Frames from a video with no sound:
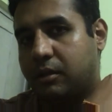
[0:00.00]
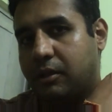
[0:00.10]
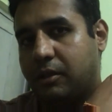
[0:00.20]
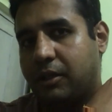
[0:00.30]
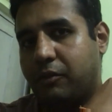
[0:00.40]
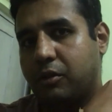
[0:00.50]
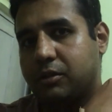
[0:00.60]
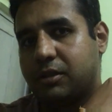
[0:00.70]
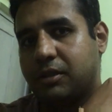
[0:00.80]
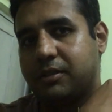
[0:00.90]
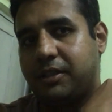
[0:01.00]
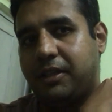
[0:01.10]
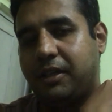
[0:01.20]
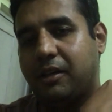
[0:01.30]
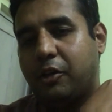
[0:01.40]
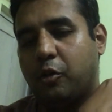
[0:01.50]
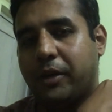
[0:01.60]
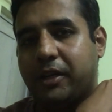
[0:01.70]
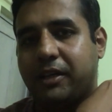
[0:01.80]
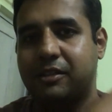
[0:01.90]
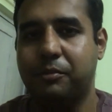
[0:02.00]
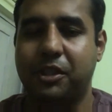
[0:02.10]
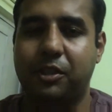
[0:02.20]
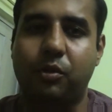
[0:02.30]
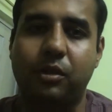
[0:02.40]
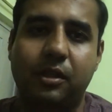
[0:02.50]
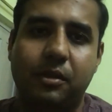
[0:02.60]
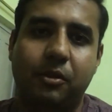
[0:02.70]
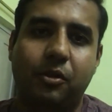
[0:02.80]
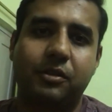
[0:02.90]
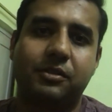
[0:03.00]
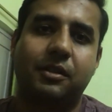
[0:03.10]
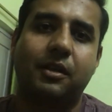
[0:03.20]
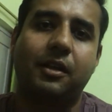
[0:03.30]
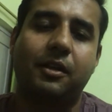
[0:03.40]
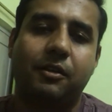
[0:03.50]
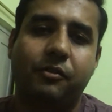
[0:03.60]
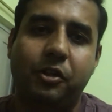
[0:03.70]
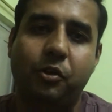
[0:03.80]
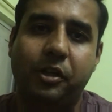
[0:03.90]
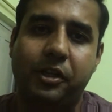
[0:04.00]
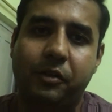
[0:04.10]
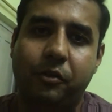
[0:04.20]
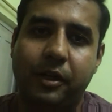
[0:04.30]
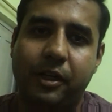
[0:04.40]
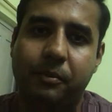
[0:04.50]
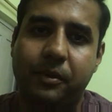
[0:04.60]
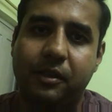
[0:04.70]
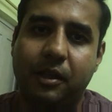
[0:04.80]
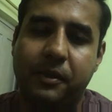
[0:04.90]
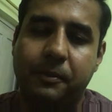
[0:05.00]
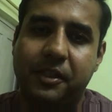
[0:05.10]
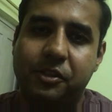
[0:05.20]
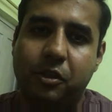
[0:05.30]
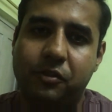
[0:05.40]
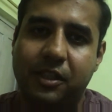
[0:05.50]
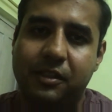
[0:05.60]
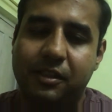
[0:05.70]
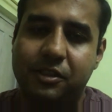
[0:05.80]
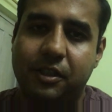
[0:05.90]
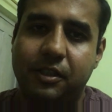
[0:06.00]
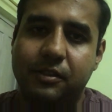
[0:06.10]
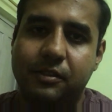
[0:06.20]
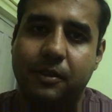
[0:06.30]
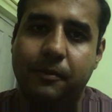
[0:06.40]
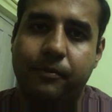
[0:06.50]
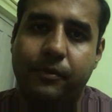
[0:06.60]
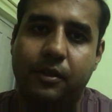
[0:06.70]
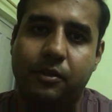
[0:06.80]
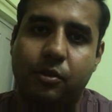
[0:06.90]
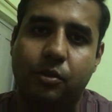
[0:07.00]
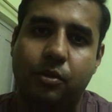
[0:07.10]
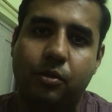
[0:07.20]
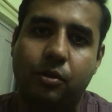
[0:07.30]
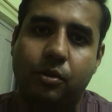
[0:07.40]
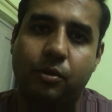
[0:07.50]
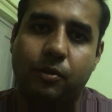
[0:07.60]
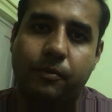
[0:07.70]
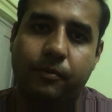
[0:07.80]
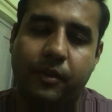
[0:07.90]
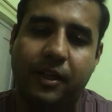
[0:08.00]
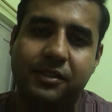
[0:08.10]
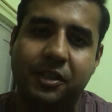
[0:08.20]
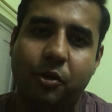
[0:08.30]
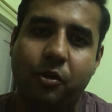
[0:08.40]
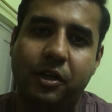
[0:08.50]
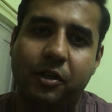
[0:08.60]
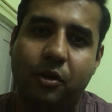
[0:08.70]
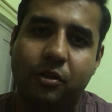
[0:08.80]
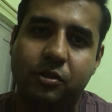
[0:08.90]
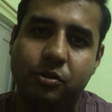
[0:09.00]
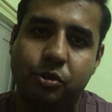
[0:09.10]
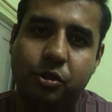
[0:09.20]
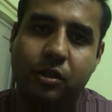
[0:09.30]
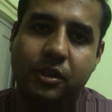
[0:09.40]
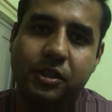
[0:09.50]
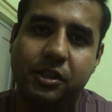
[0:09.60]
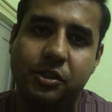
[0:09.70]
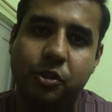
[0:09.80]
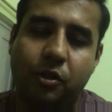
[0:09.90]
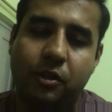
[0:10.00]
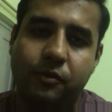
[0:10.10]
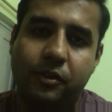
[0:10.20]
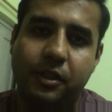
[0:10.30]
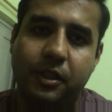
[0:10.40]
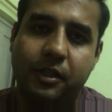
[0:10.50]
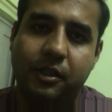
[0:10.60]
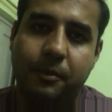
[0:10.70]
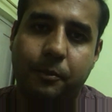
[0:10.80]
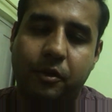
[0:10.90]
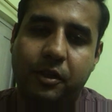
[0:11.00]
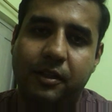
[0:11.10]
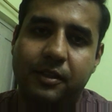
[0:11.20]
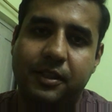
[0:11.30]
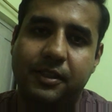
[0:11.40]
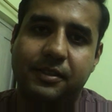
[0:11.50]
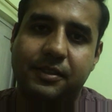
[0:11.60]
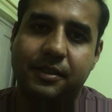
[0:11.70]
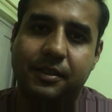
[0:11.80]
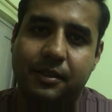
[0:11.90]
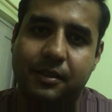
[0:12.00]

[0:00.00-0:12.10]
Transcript: i was uh, seeking a humanities subject only because we knew that it would help in the preparation of general studies so i zeroed in on sociology geography and political science